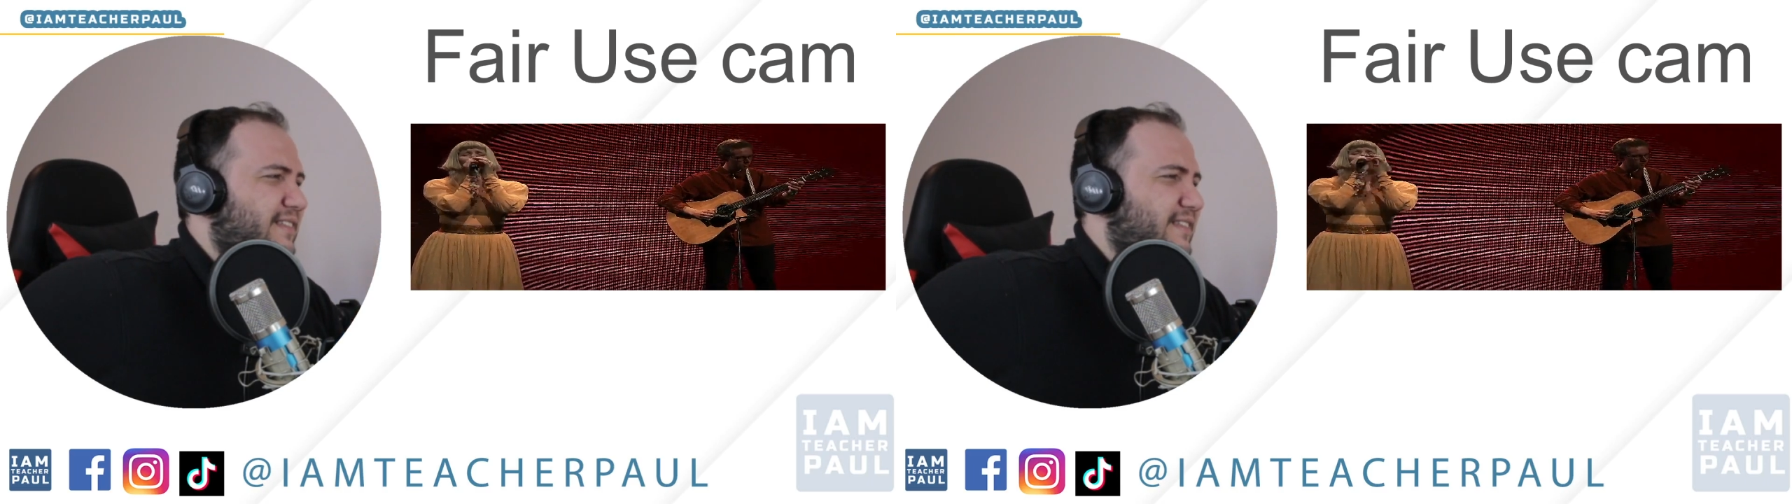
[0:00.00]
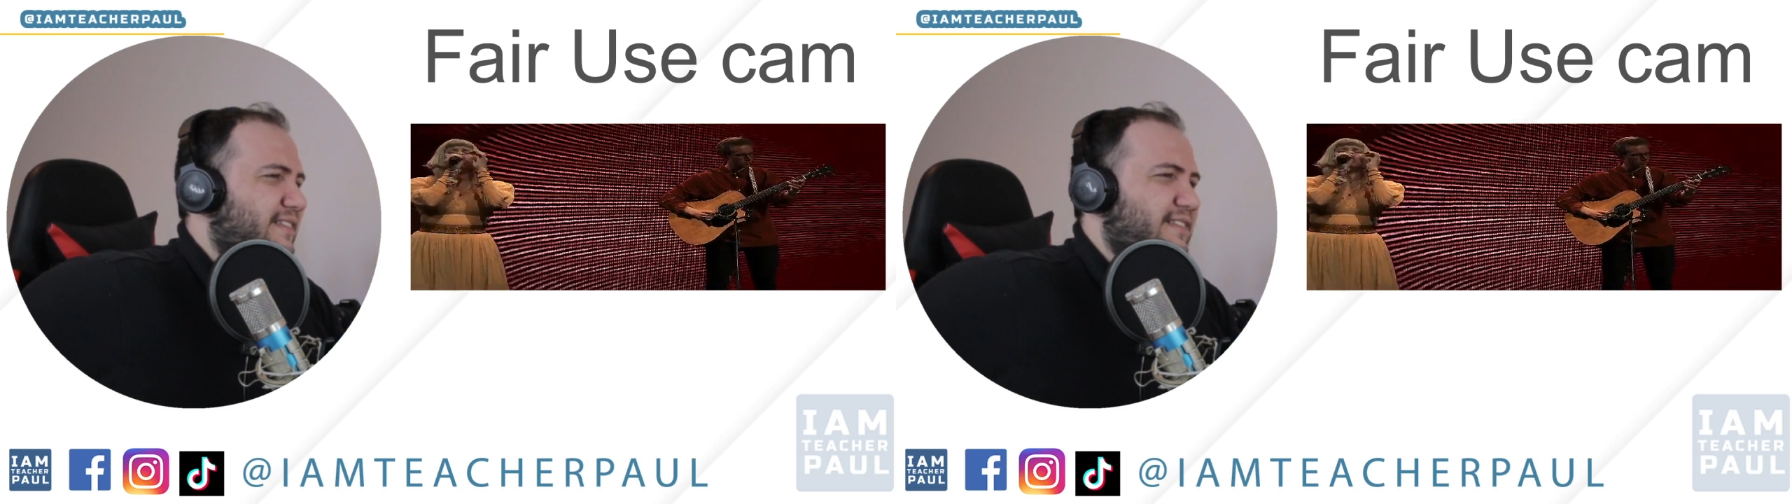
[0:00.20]

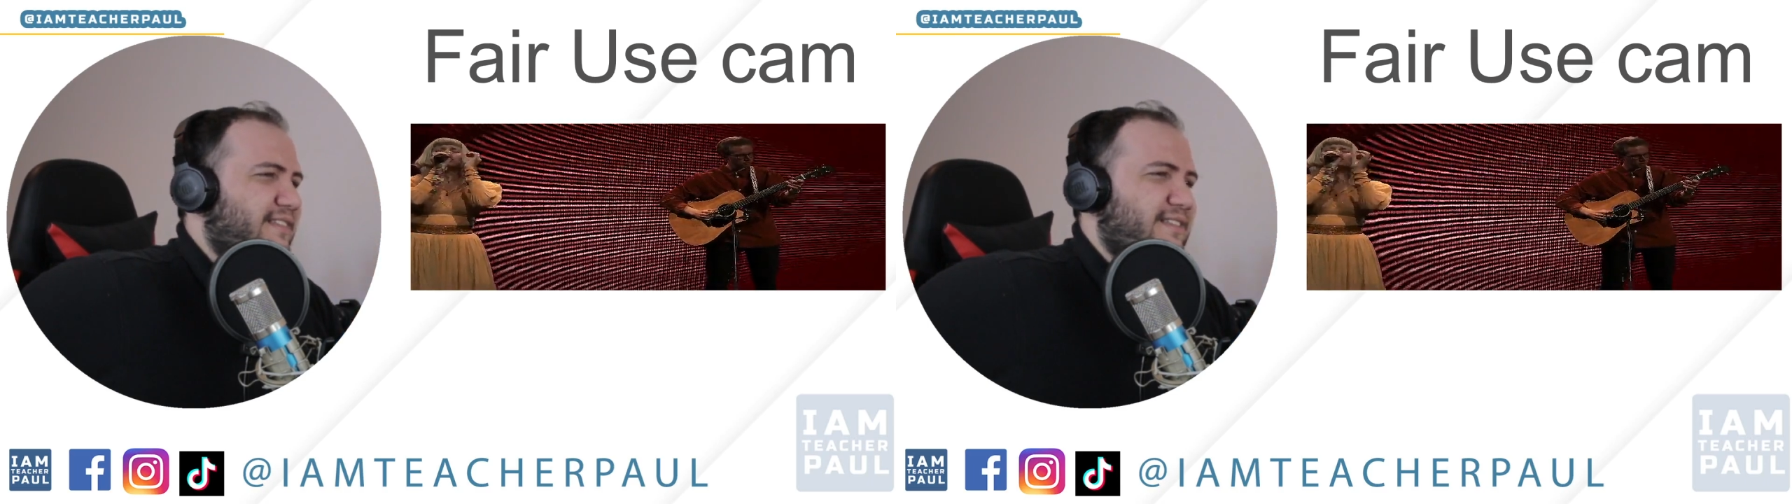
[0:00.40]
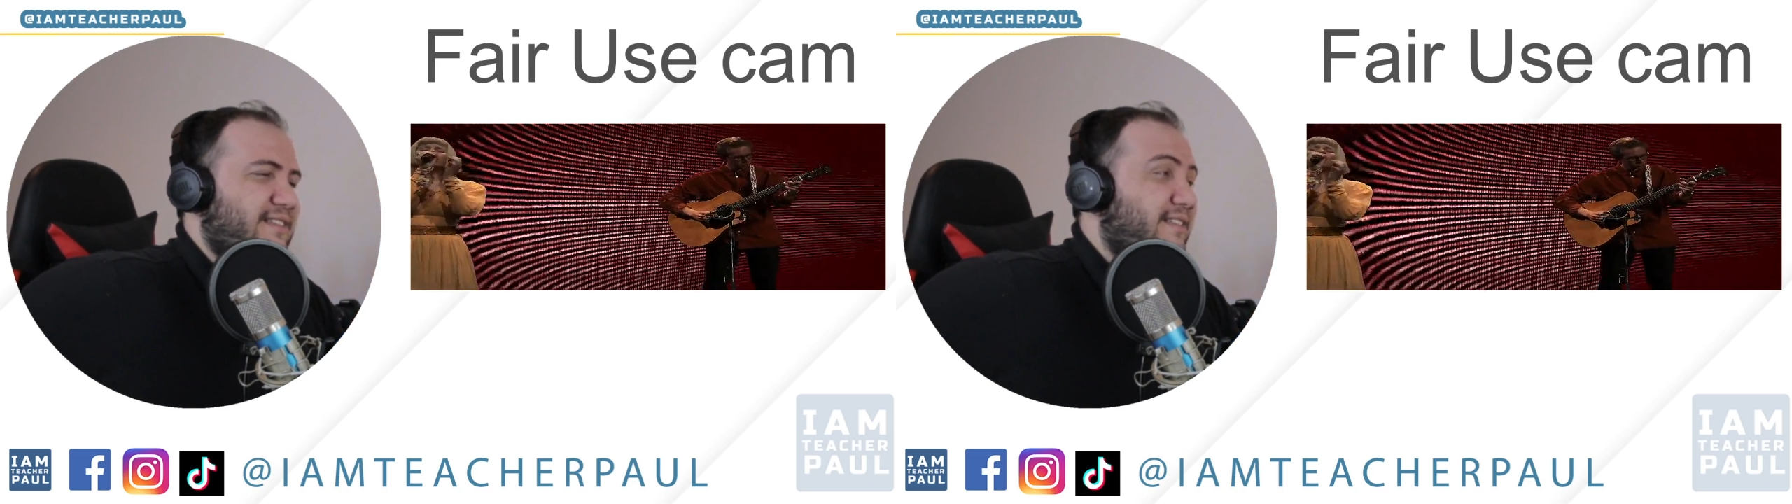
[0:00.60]
No,
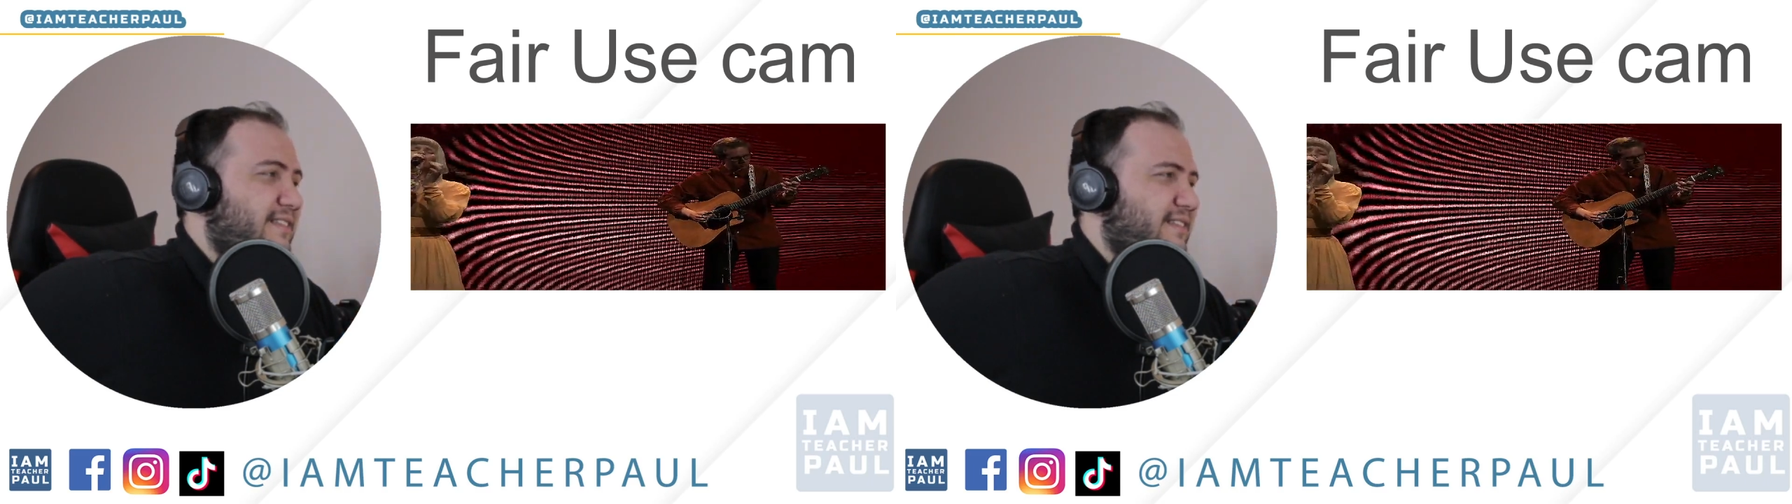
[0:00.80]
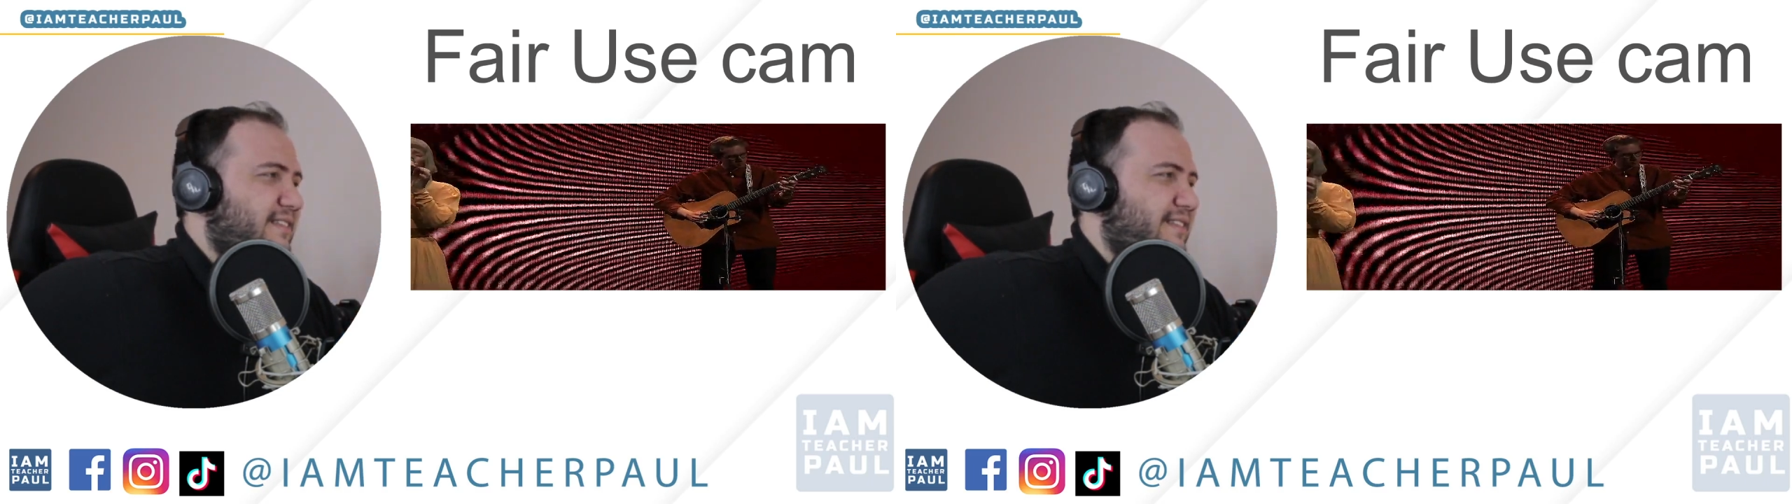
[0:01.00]

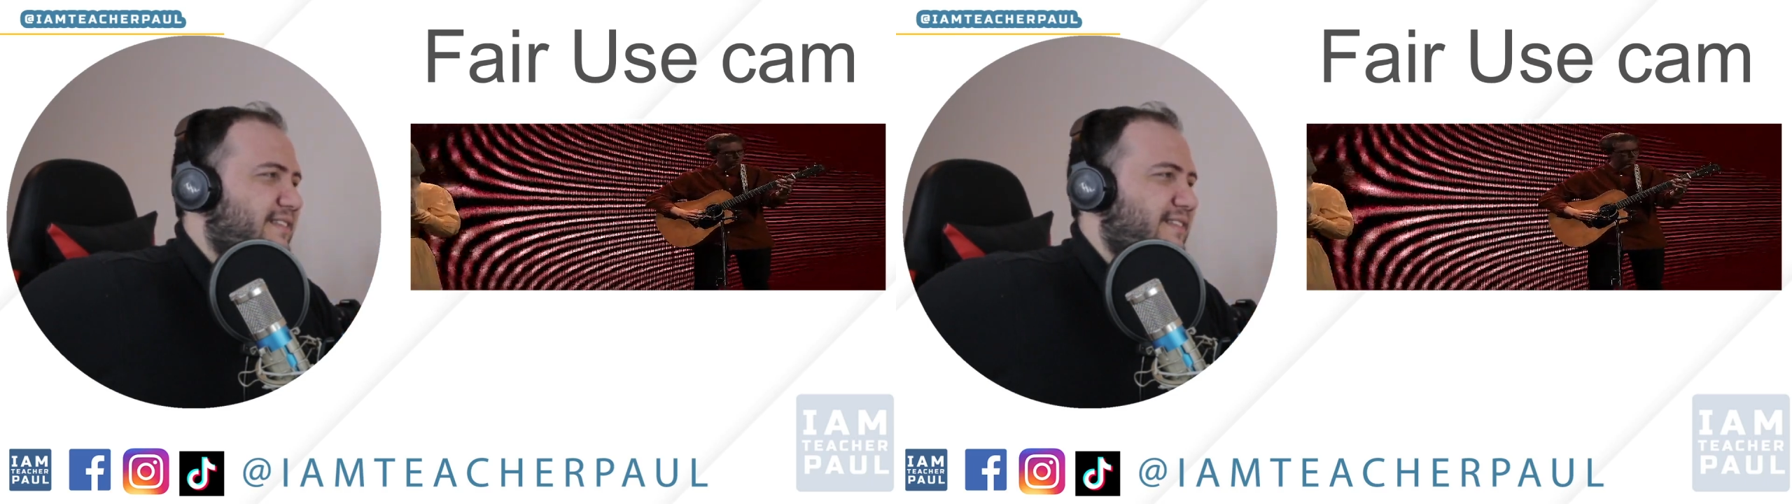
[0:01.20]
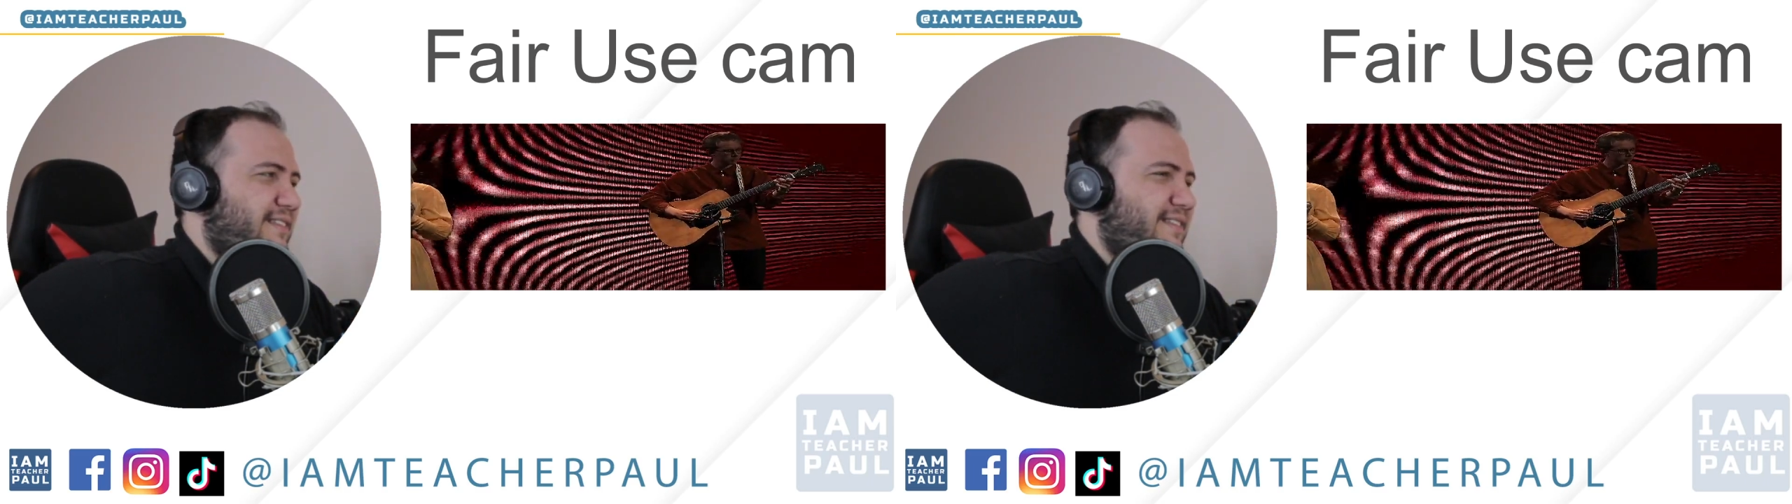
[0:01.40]
take me
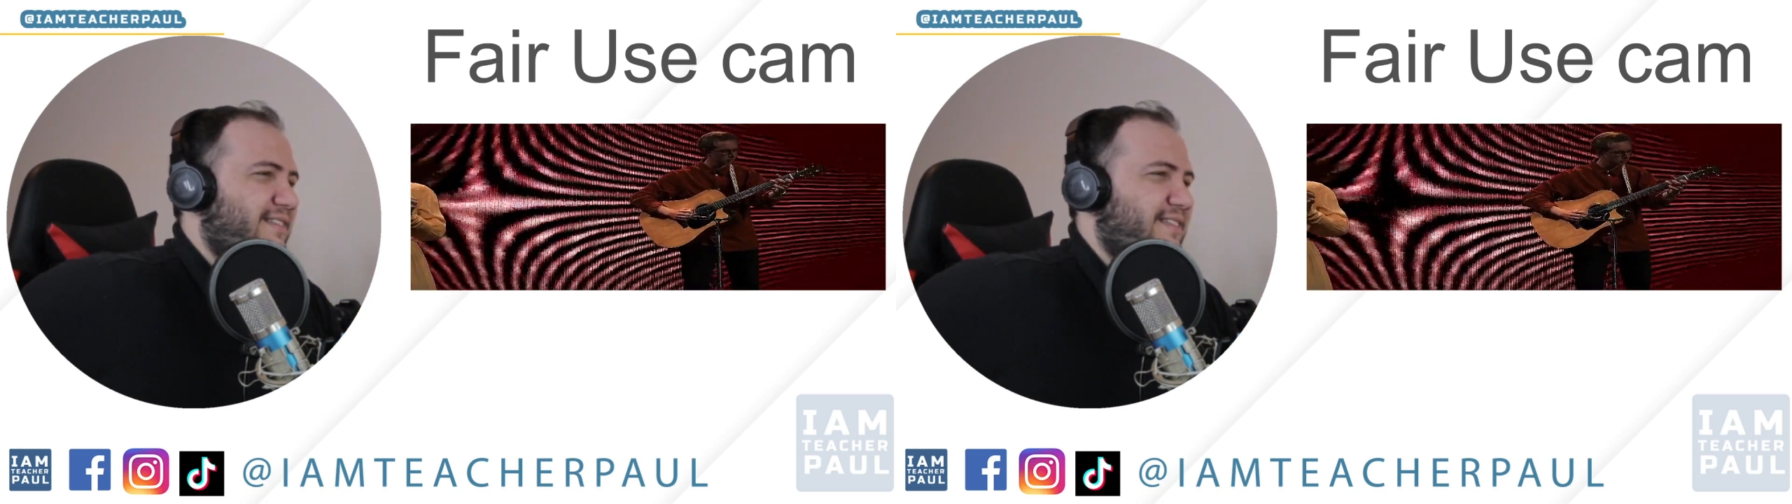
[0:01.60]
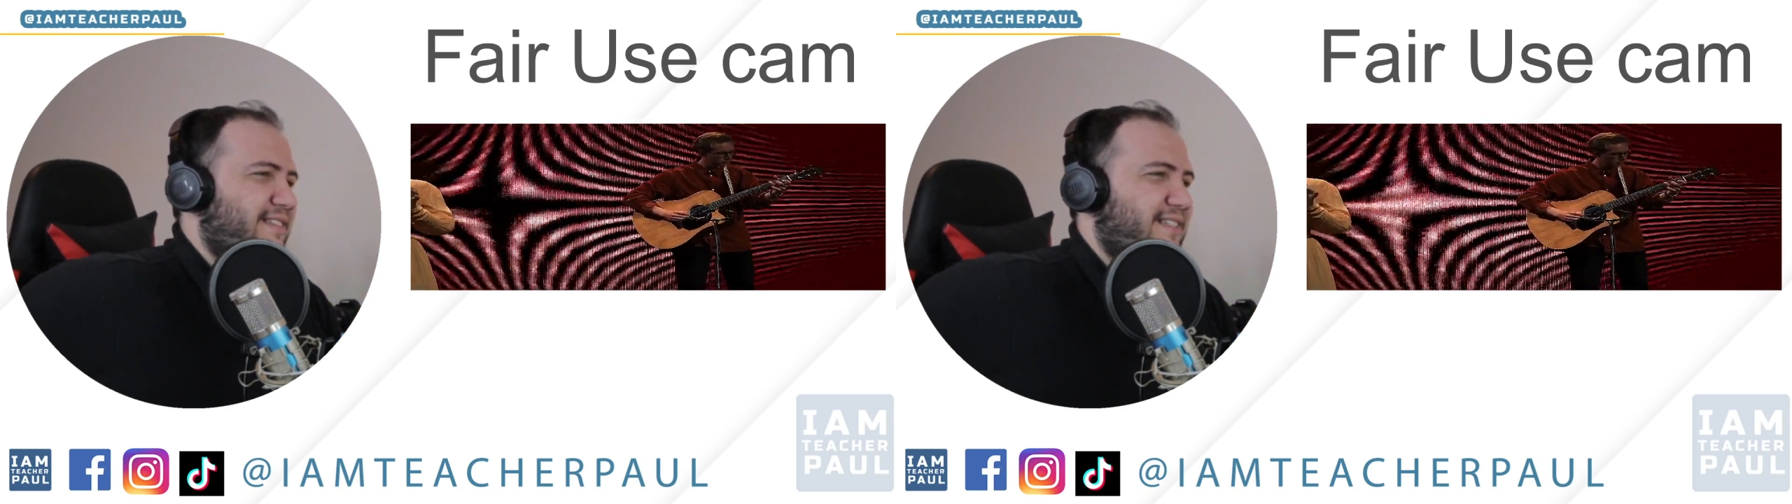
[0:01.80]
home,